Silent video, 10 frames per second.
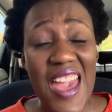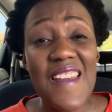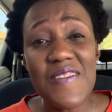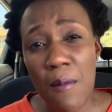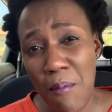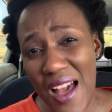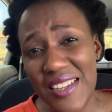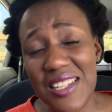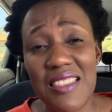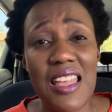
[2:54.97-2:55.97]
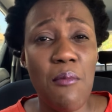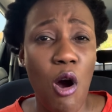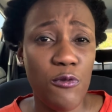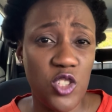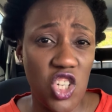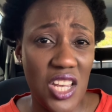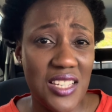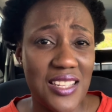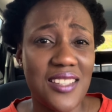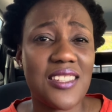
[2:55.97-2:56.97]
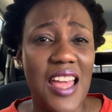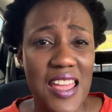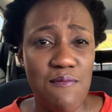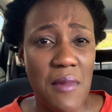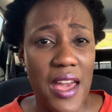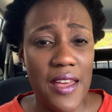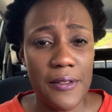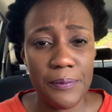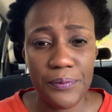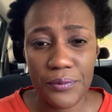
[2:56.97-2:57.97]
in the mighty name of Jesus. Amen.